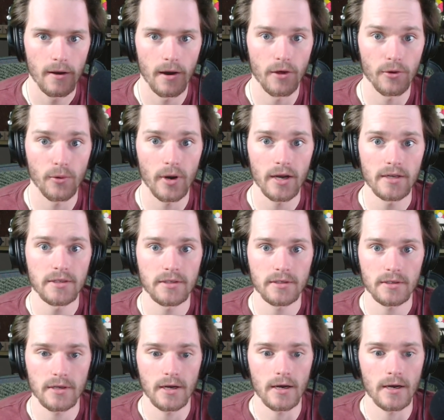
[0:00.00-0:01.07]

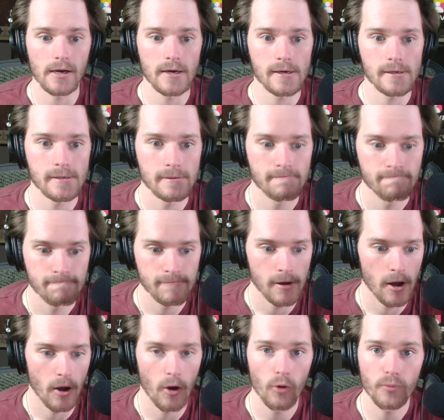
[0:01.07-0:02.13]
Otherwise,
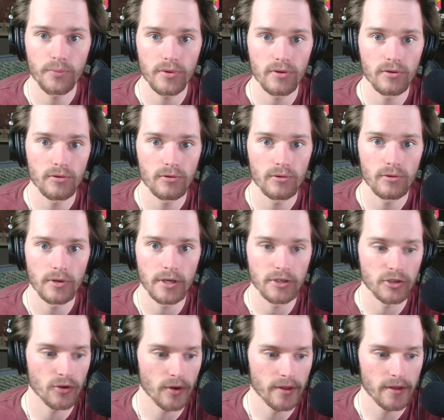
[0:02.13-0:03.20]
hope you
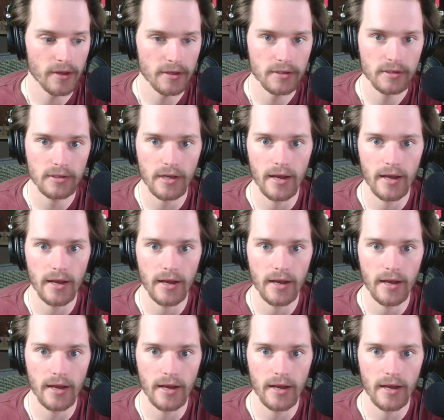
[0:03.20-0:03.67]
enjoyed this,